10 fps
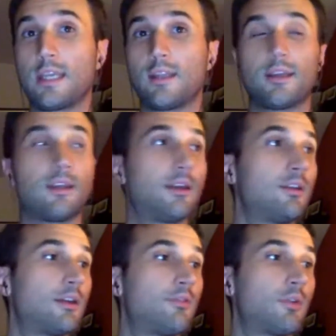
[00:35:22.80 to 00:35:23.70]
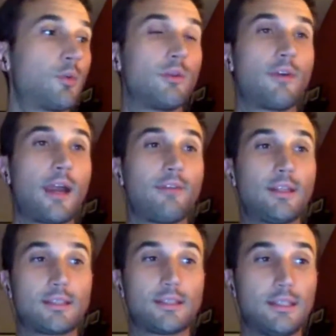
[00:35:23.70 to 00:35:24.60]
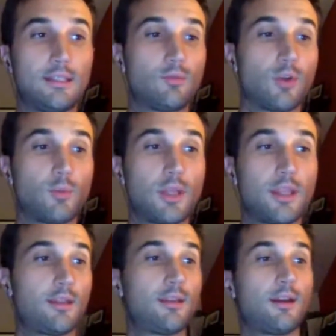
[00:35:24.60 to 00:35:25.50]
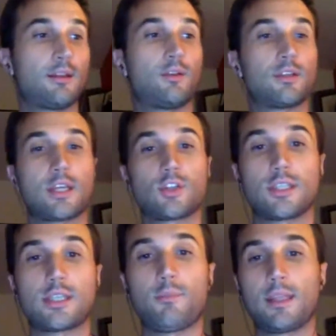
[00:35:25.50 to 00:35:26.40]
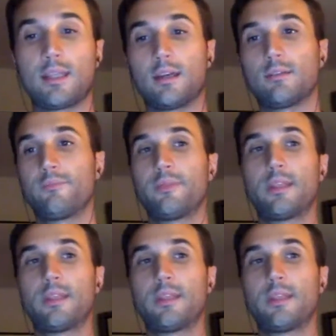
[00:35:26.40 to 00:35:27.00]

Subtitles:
it, if you want to revive it, run with it, there is actually something there.